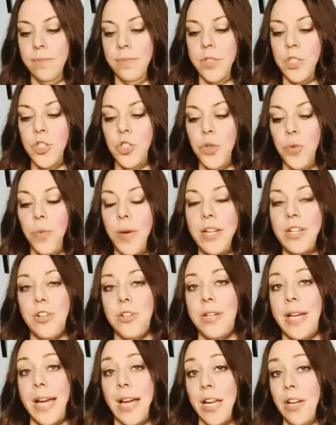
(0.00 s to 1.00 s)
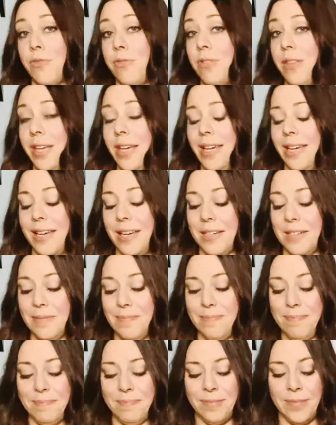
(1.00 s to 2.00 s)
Surrender negative thinking.
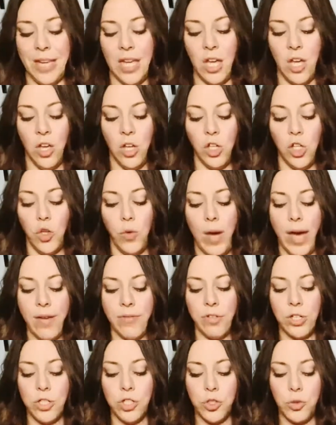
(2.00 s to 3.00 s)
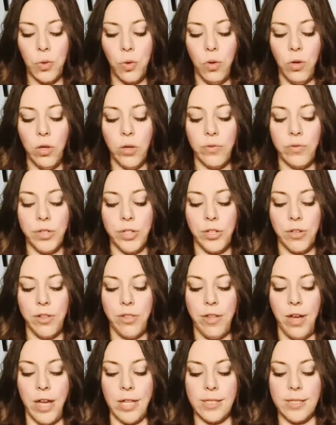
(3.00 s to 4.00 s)
You have control over your
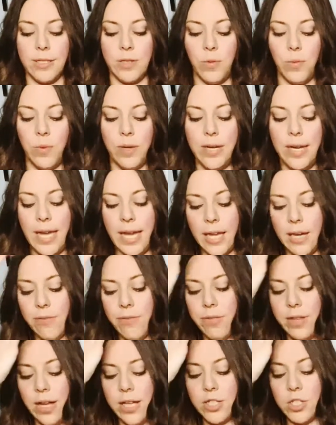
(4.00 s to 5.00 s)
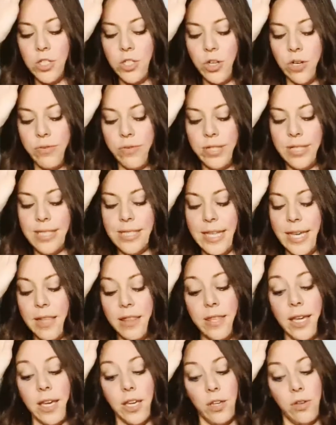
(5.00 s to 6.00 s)
thoughts. When negative thoughts surface, say
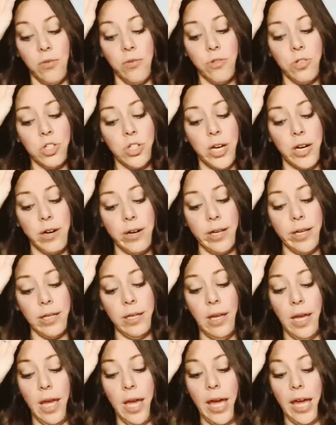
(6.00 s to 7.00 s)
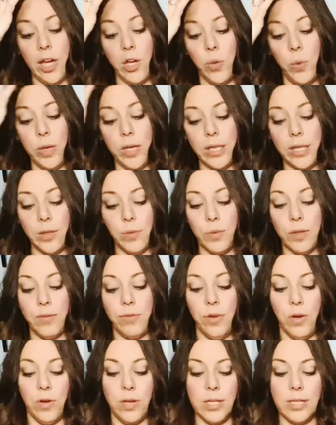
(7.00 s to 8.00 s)
thank you for sharing and quickly
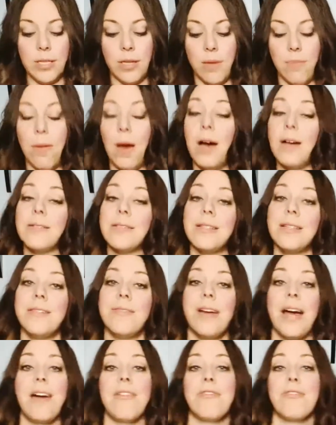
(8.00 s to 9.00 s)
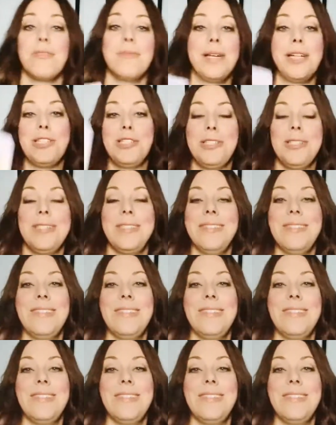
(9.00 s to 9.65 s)
refocus on positive affirmations.